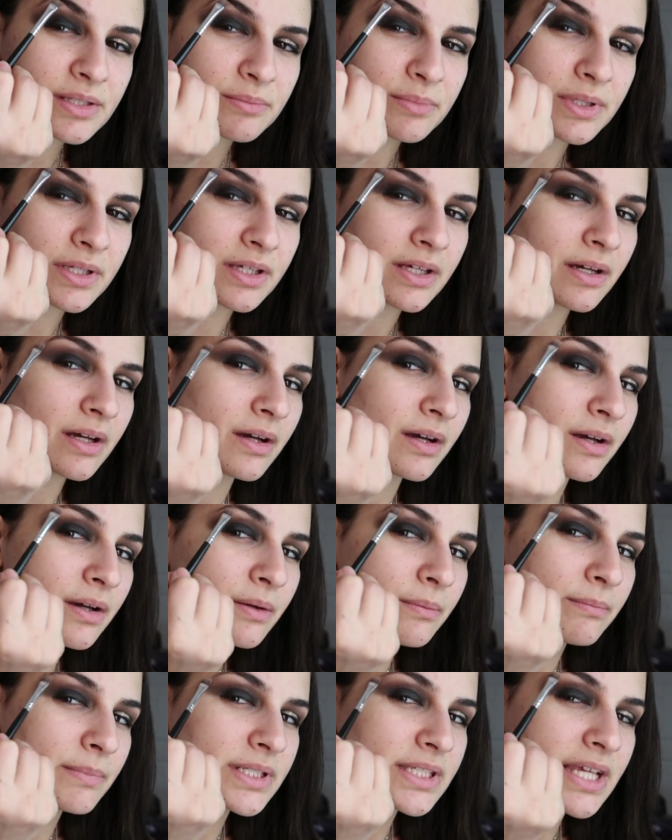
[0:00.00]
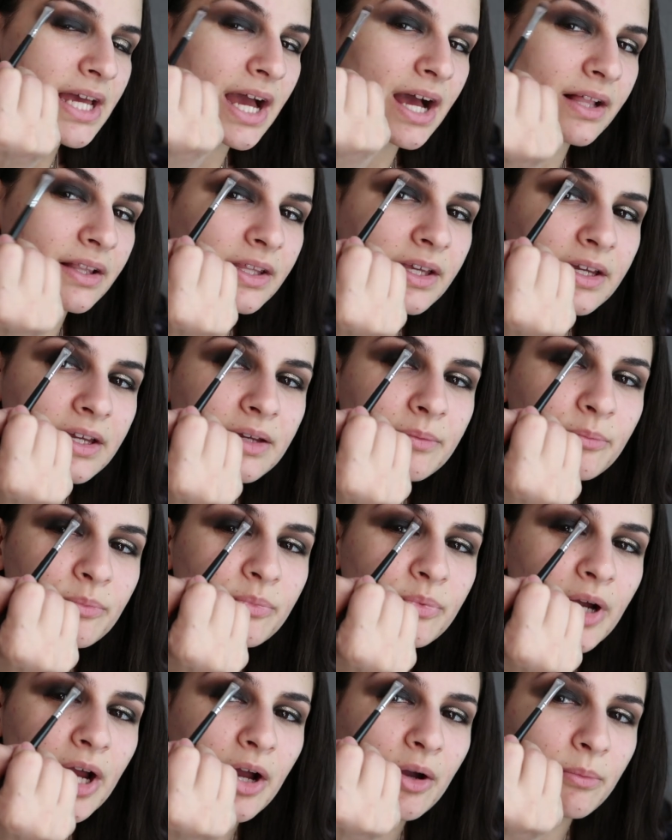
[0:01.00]
to be a metallic
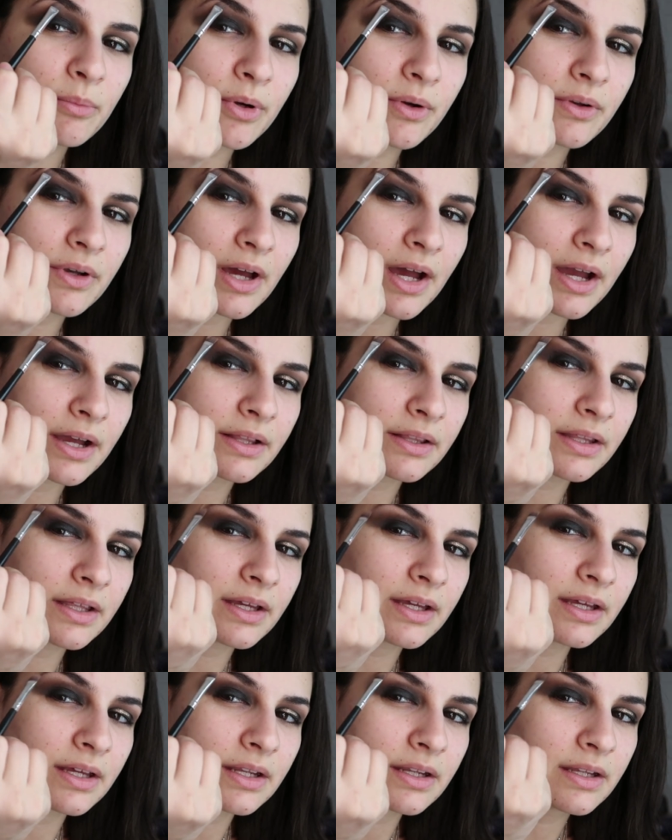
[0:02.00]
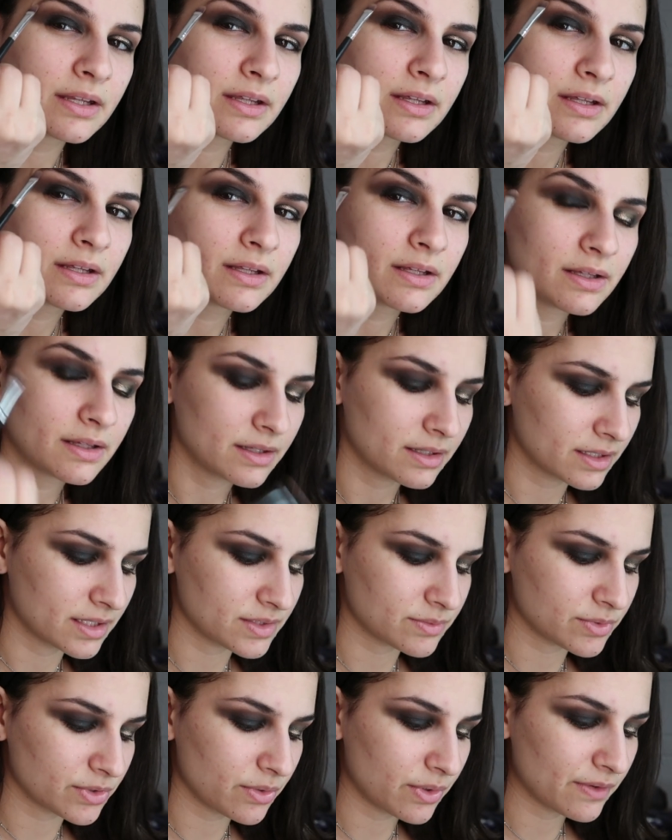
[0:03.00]
brow bone highlight.
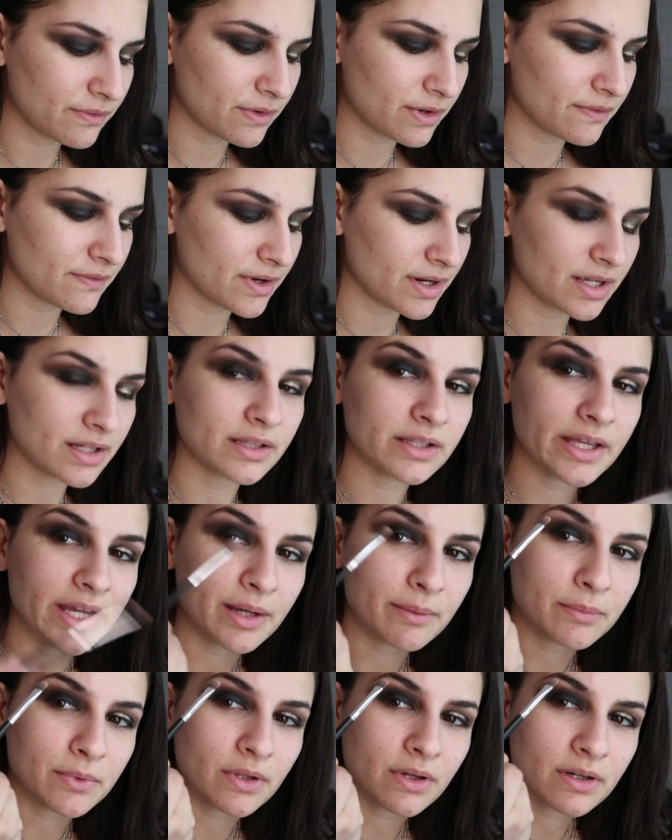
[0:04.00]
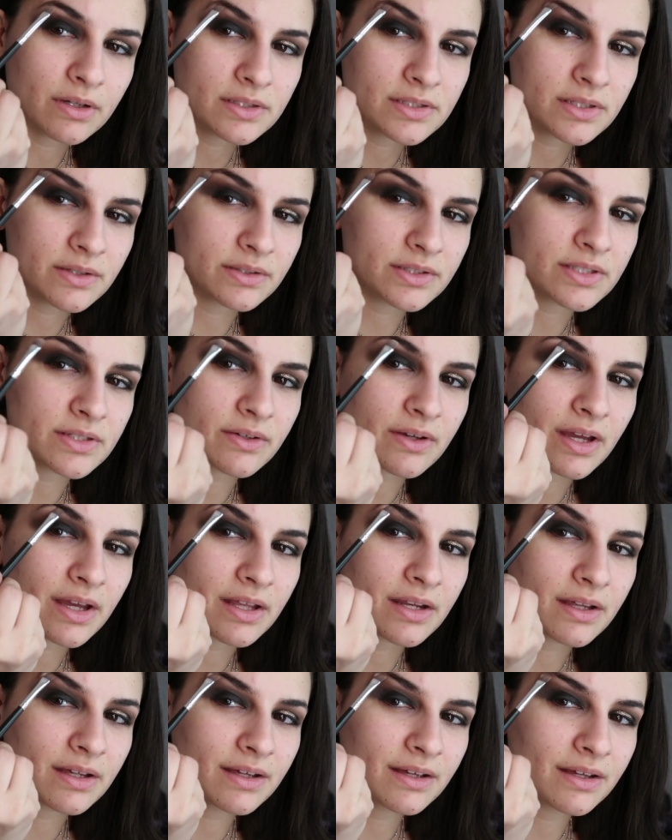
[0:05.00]
Because we're going for a very glam look, so it's
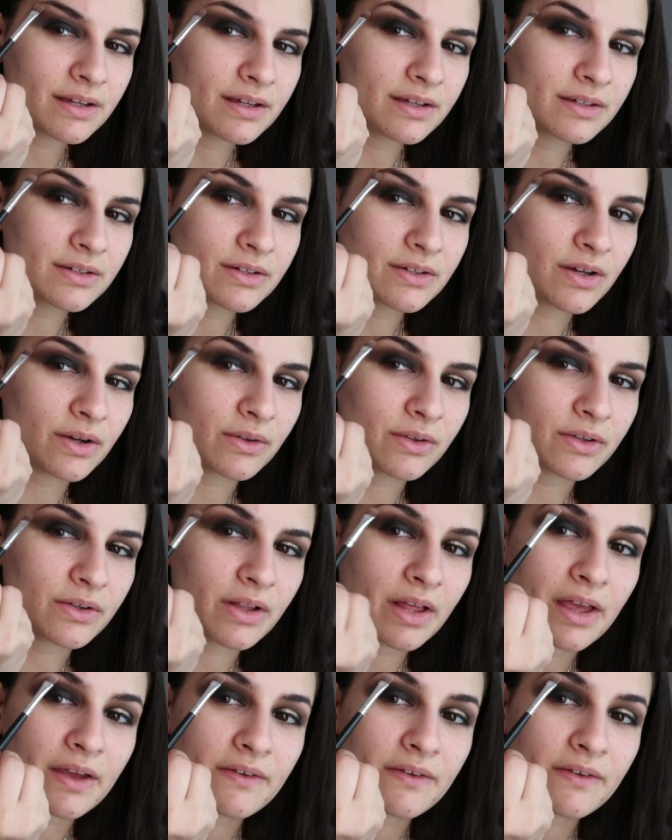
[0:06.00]
okay to go a little